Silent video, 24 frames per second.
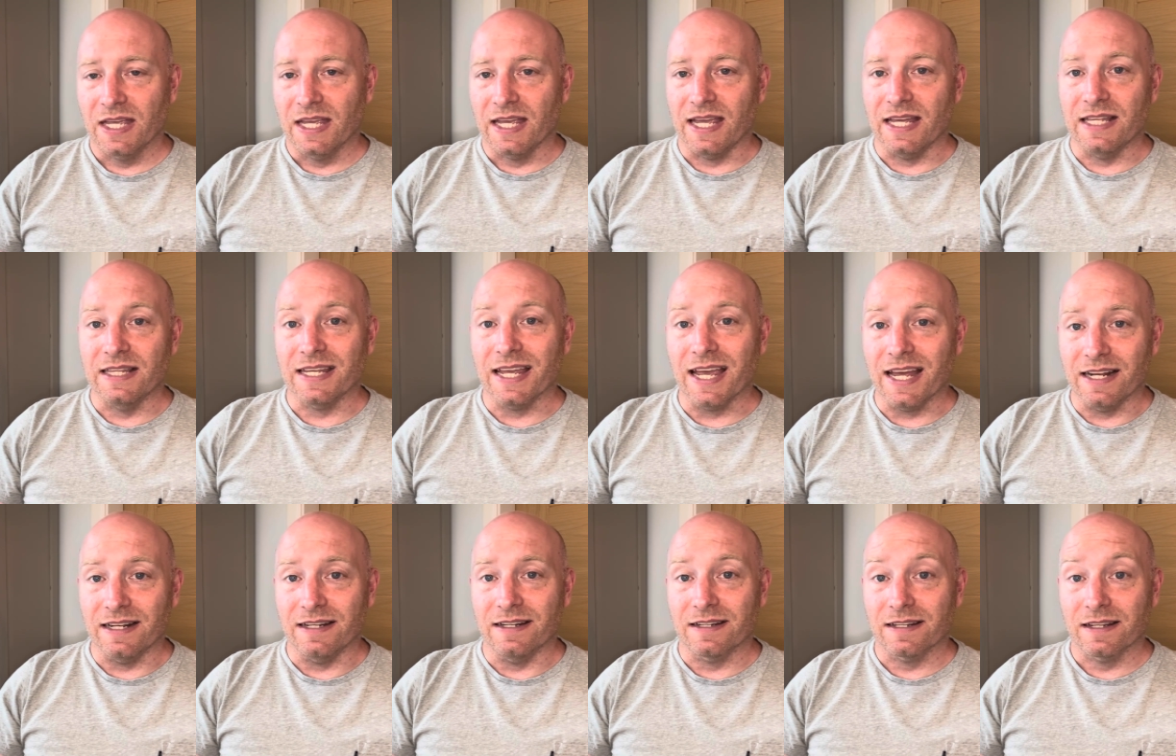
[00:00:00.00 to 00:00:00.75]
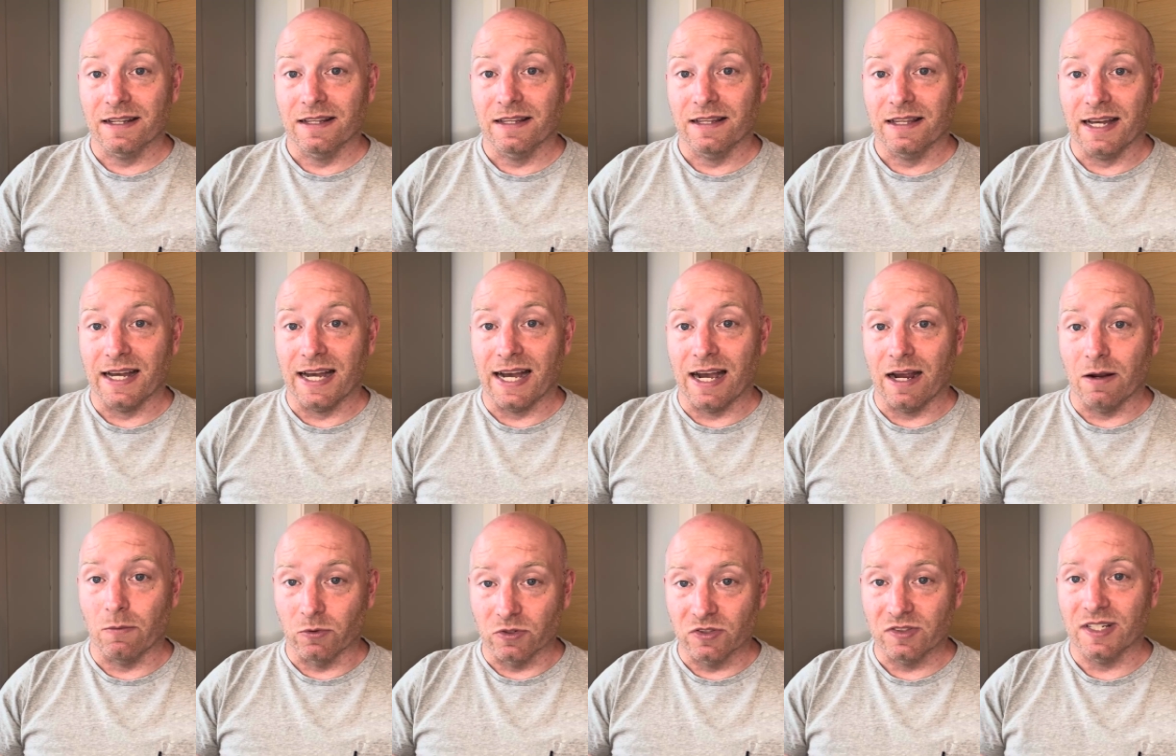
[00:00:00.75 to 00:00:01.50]
In the end, I
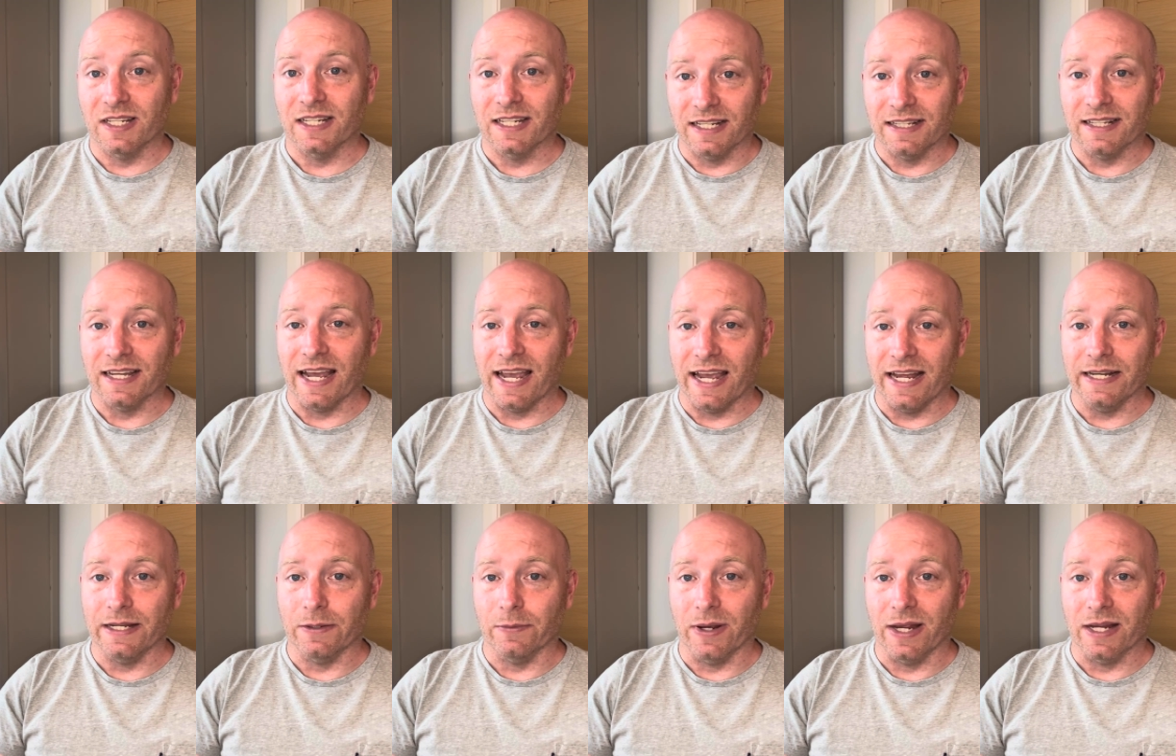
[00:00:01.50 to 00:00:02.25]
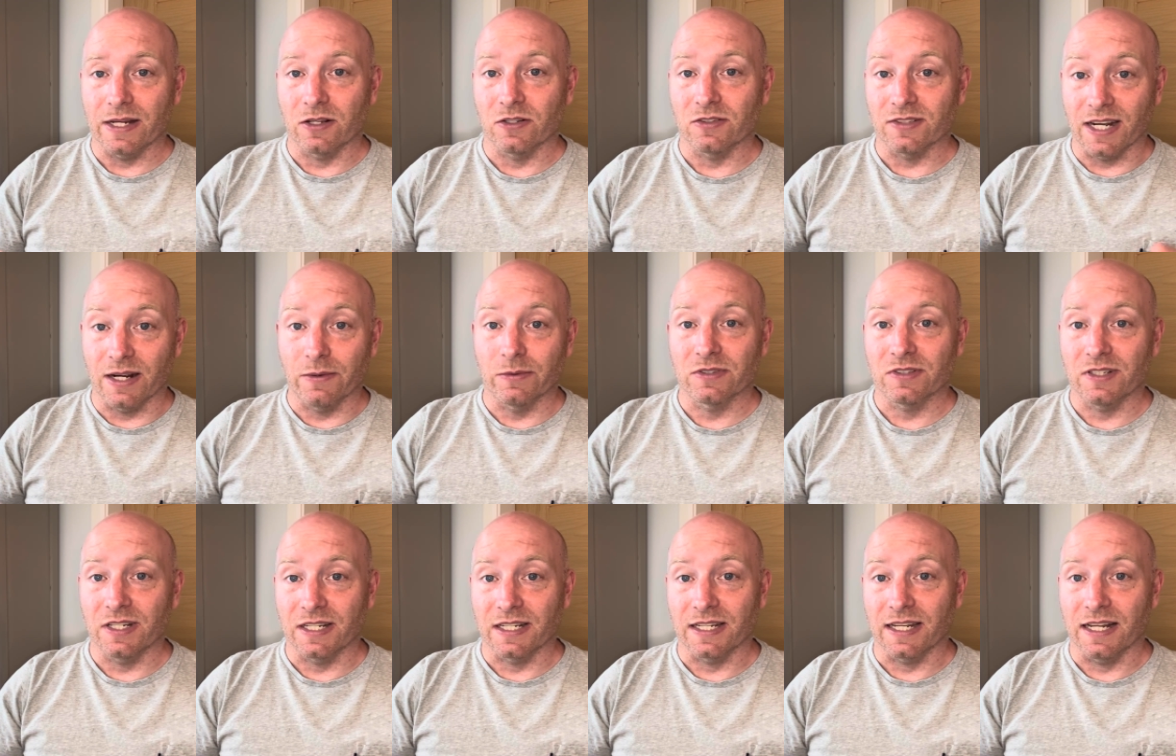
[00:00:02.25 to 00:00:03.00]
was thinking that anyway, because I was
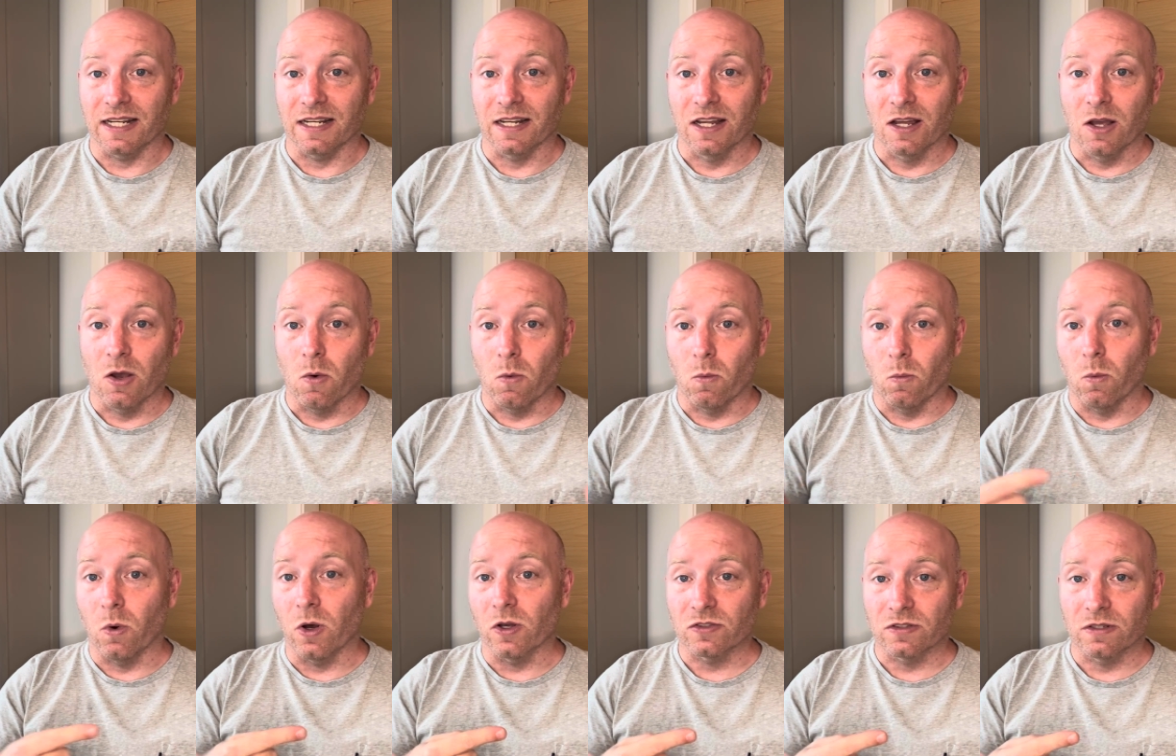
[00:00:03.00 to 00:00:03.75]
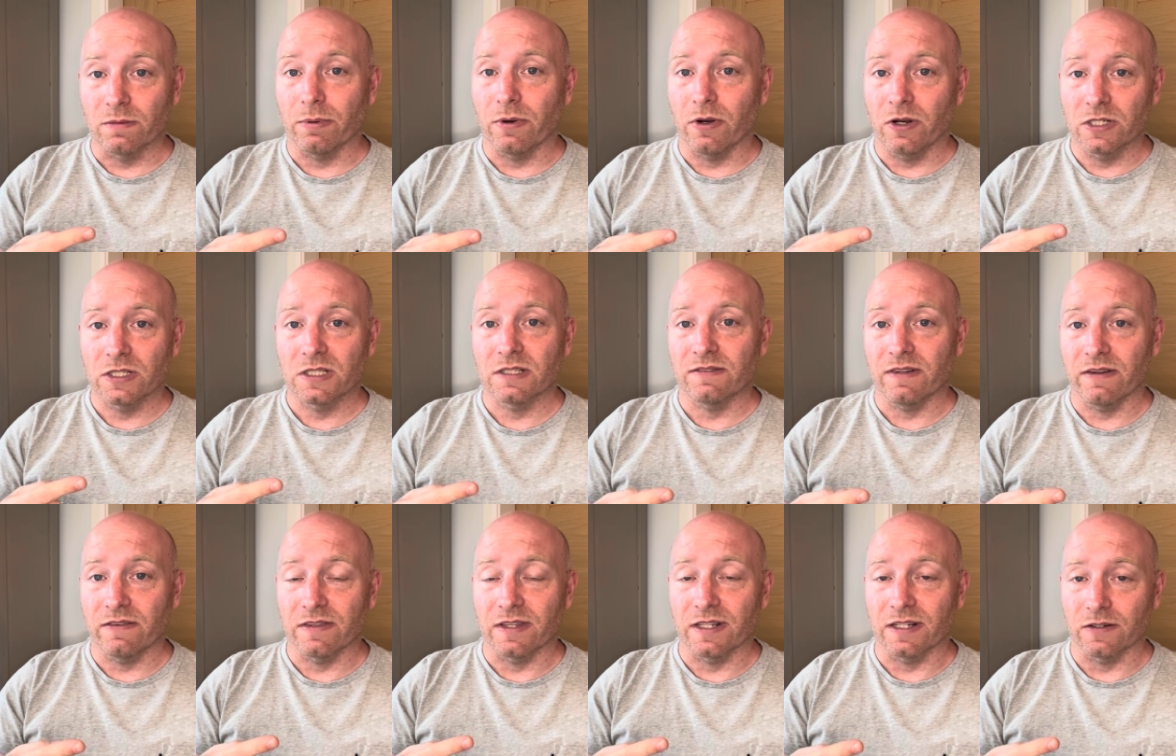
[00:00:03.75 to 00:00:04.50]
thinking, what's the point of
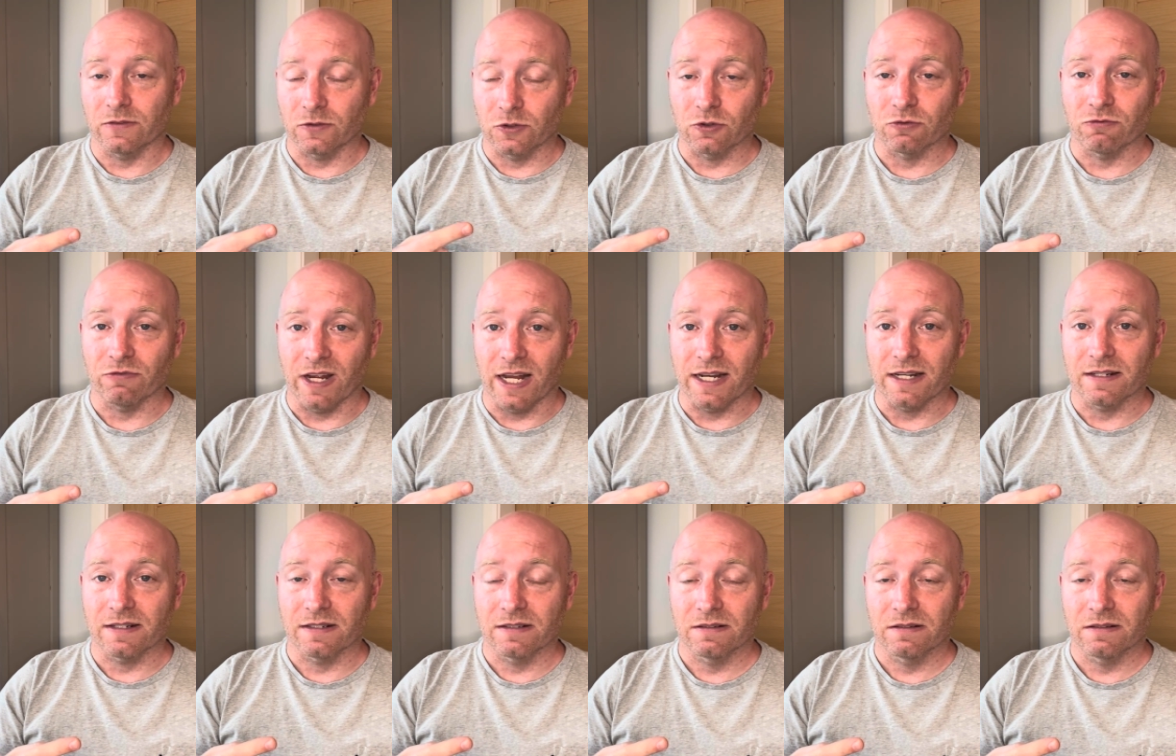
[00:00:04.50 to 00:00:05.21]
everything I've just read?